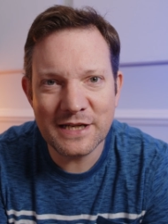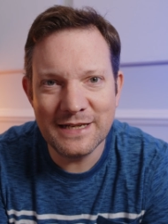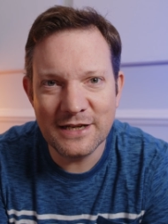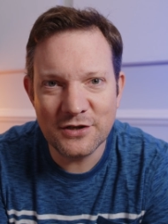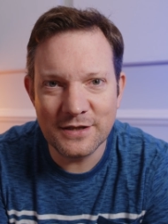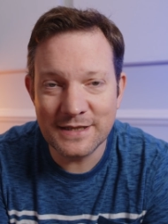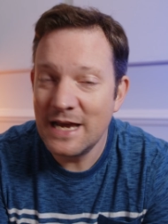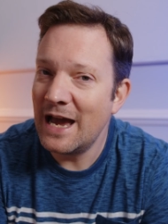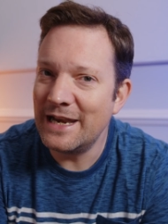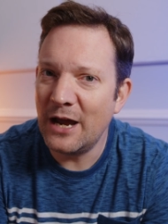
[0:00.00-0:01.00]
conditions
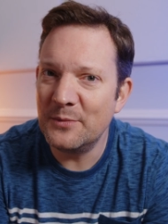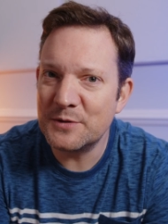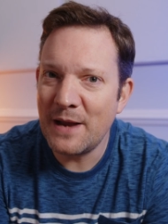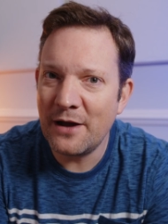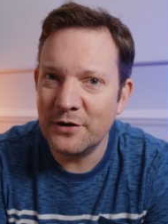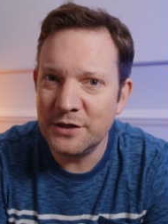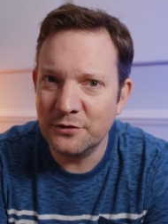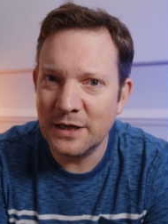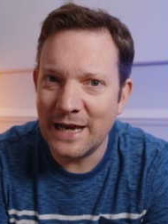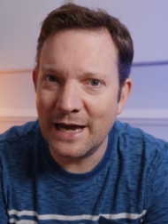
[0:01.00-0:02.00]
and how much power you
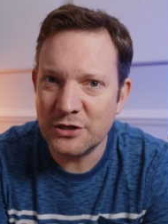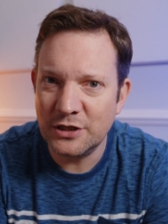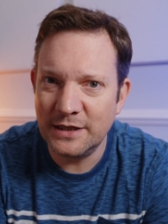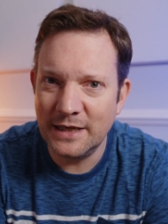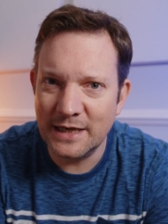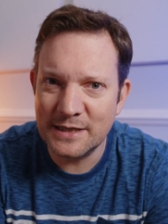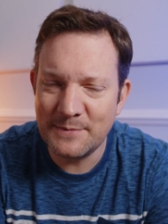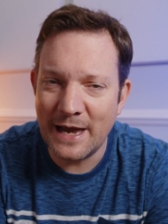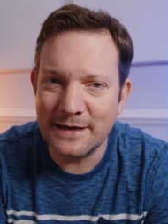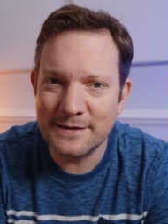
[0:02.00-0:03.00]
can actually
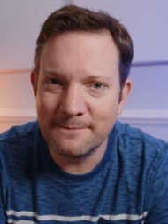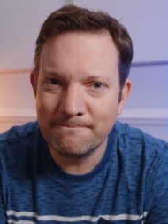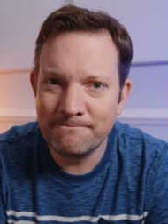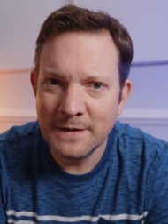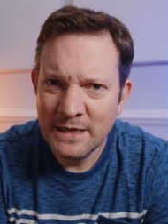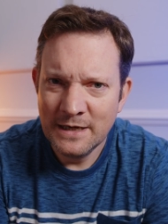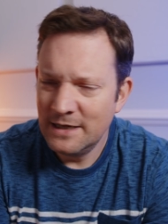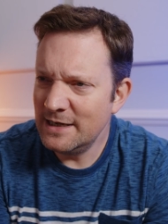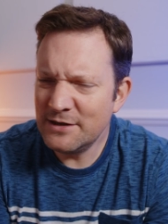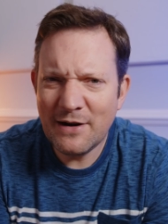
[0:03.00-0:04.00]
expect.
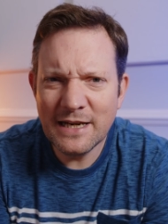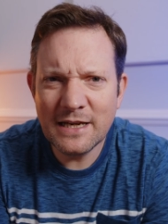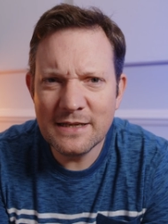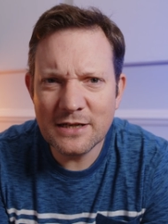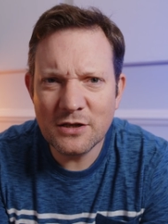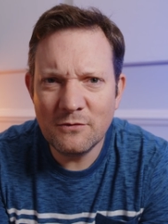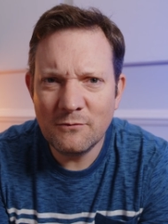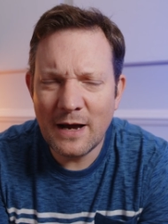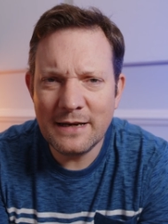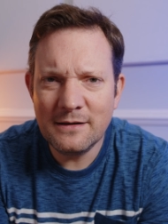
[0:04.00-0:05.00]
Is there any condition
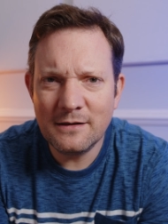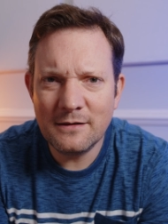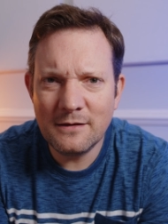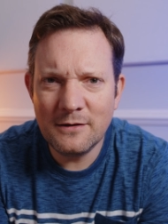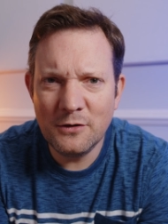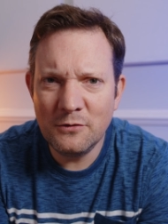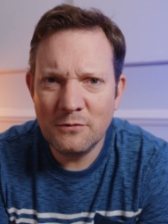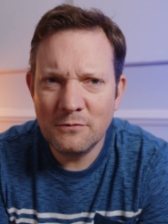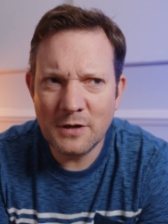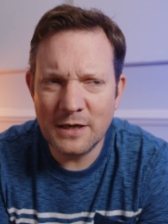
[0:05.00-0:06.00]
when
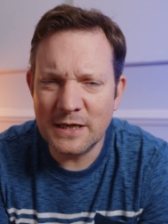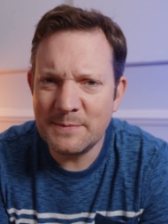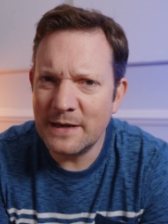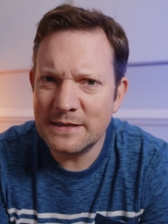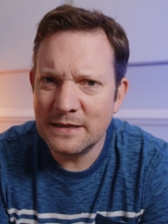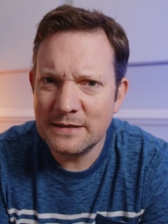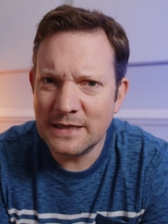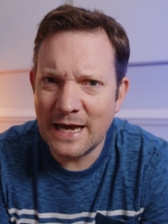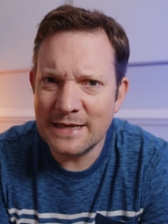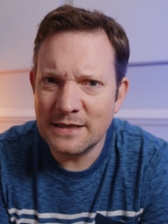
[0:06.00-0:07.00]
you can expect to
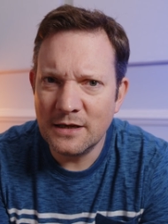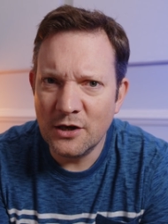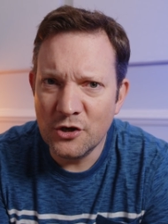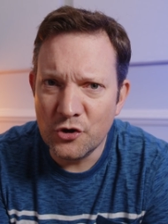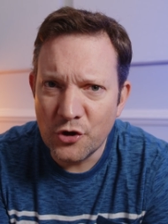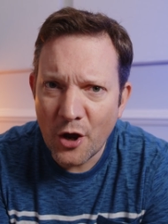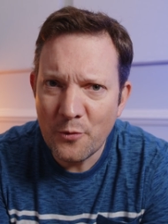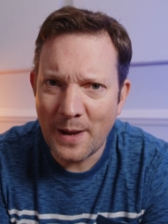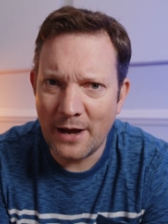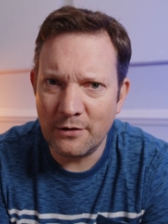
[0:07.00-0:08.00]
get no
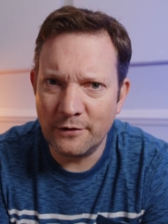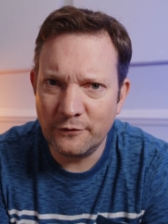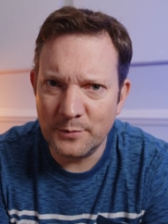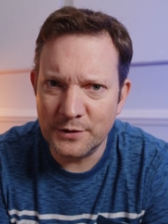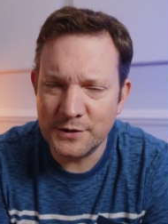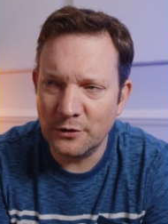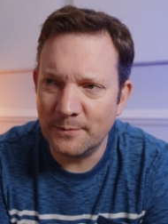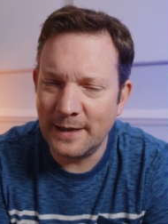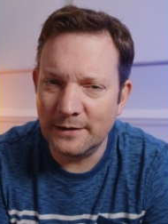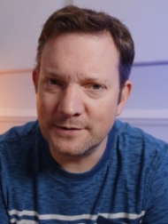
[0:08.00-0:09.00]
power from your solar
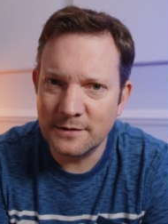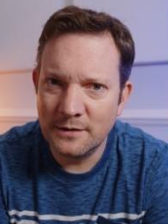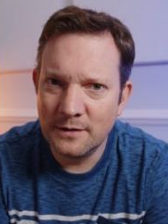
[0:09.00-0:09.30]
panels?